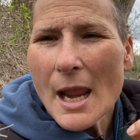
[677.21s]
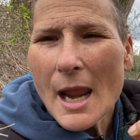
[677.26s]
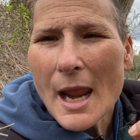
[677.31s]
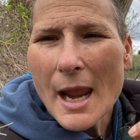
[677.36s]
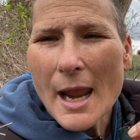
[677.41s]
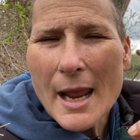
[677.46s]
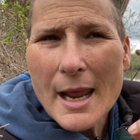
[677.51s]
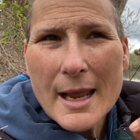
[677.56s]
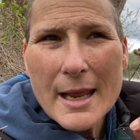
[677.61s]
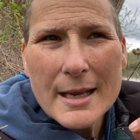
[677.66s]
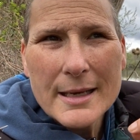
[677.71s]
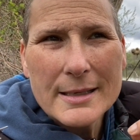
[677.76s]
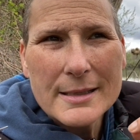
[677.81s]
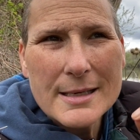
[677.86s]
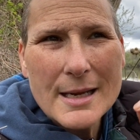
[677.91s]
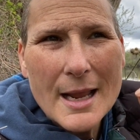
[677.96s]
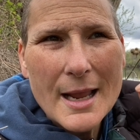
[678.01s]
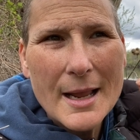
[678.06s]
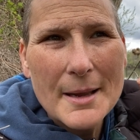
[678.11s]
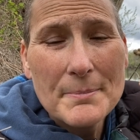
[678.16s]
and
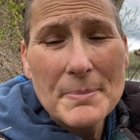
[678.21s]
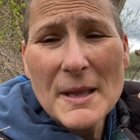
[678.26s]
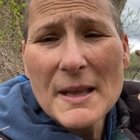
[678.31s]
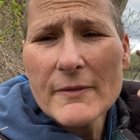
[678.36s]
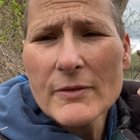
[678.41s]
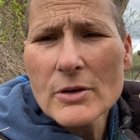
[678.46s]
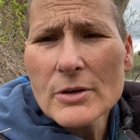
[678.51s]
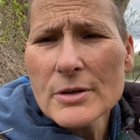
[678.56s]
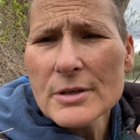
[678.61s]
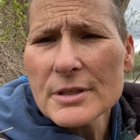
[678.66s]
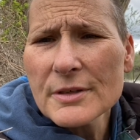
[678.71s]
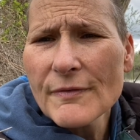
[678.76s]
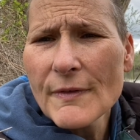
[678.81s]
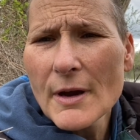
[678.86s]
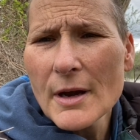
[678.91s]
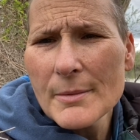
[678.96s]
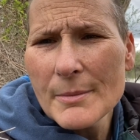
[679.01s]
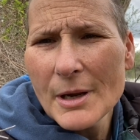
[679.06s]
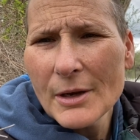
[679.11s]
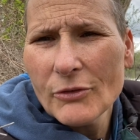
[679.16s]
uh, beaver is
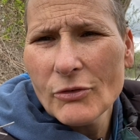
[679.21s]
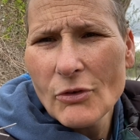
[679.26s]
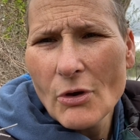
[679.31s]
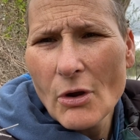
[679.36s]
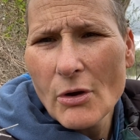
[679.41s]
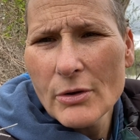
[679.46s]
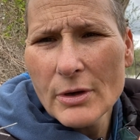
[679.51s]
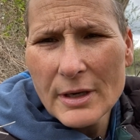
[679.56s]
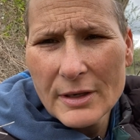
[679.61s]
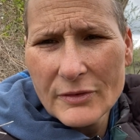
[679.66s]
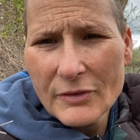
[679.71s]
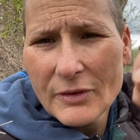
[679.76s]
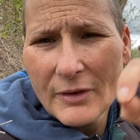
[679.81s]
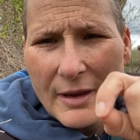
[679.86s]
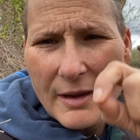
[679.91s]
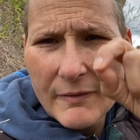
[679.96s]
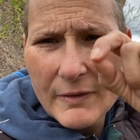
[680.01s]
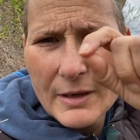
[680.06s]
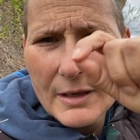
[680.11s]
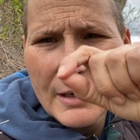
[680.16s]
very much known. It's
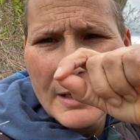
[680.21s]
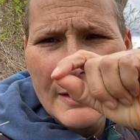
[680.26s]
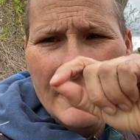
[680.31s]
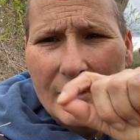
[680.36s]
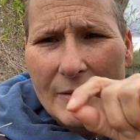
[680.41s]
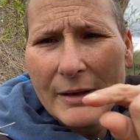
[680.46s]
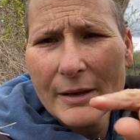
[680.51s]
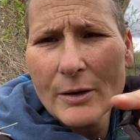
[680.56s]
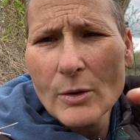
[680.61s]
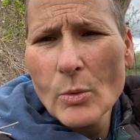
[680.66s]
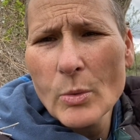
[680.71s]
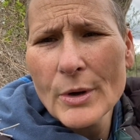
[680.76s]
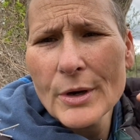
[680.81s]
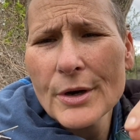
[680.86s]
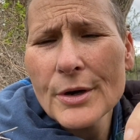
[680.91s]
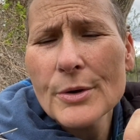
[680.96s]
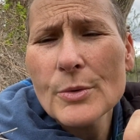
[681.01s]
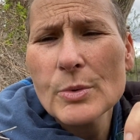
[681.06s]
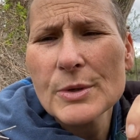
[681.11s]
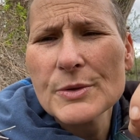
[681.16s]
even its little
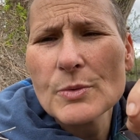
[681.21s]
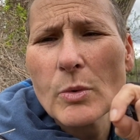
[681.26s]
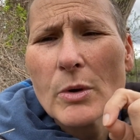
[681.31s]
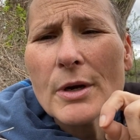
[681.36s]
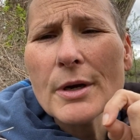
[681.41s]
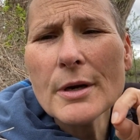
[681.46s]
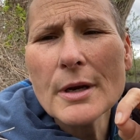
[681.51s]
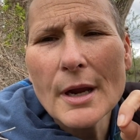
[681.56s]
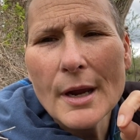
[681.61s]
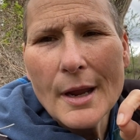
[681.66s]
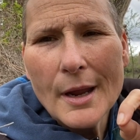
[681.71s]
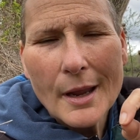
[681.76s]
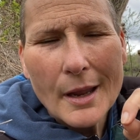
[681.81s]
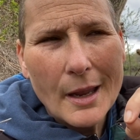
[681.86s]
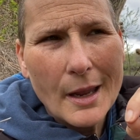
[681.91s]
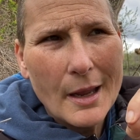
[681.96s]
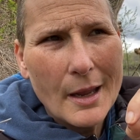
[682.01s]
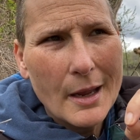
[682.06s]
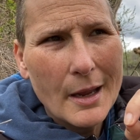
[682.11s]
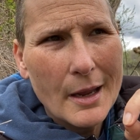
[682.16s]
word was work.
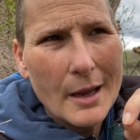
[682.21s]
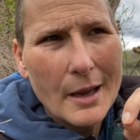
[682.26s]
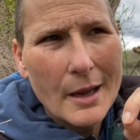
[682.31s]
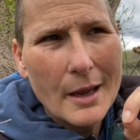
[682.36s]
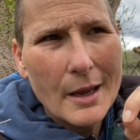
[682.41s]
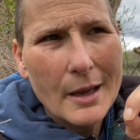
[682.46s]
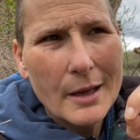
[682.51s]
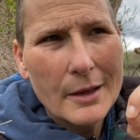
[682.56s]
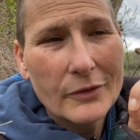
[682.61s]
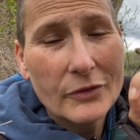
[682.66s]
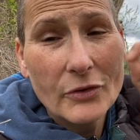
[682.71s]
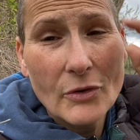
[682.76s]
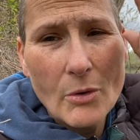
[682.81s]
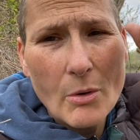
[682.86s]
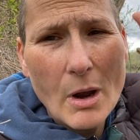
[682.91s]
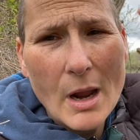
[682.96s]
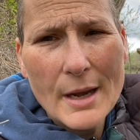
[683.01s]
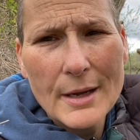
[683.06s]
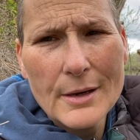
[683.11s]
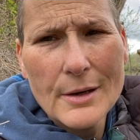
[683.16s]
Uh, so
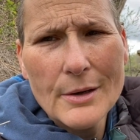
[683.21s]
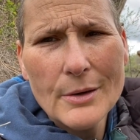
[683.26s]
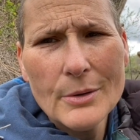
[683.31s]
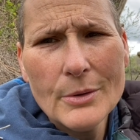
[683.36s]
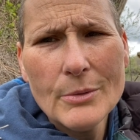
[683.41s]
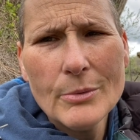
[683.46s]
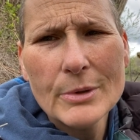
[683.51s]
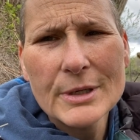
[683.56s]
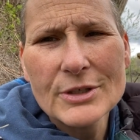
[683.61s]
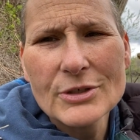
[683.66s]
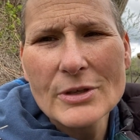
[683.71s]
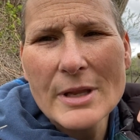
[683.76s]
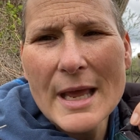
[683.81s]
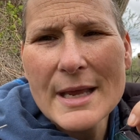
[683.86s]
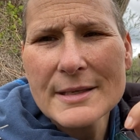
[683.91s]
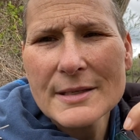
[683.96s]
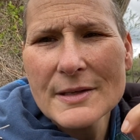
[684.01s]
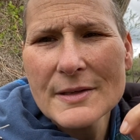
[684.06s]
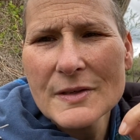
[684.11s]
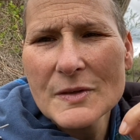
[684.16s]
I knew which
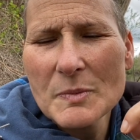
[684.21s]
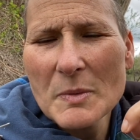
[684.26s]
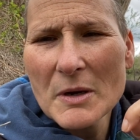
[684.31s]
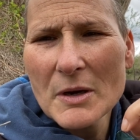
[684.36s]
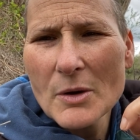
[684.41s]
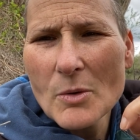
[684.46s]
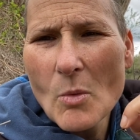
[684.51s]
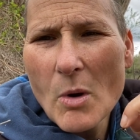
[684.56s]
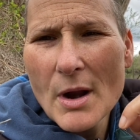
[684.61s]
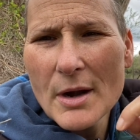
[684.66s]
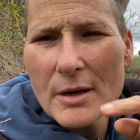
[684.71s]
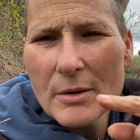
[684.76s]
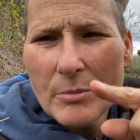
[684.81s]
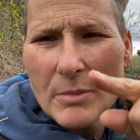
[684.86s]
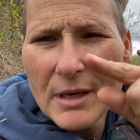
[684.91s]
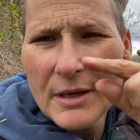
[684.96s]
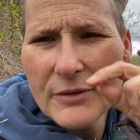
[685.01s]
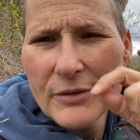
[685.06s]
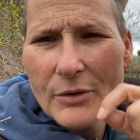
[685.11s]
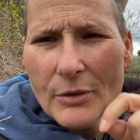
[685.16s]
lesson spirit wanted
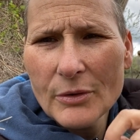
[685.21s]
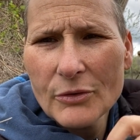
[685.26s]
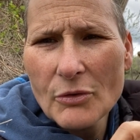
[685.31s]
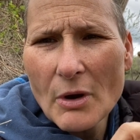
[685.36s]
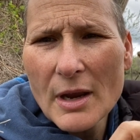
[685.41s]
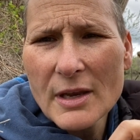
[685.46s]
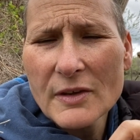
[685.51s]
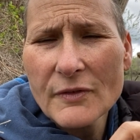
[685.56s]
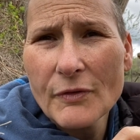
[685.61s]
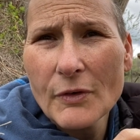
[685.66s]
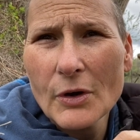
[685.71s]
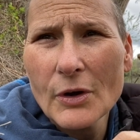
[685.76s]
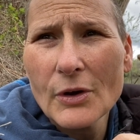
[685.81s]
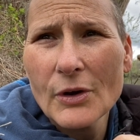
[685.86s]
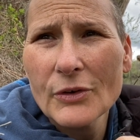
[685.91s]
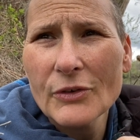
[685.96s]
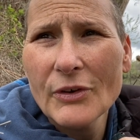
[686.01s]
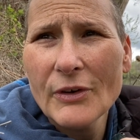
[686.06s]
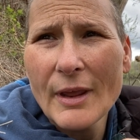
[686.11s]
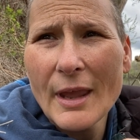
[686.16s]
me to address
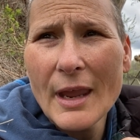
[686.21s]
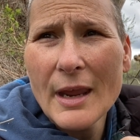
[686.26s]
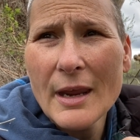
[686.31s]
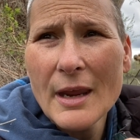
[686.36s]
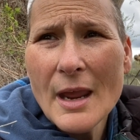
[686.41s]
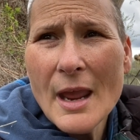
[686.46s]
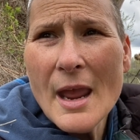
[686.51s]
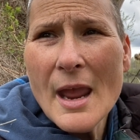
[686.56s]
for today,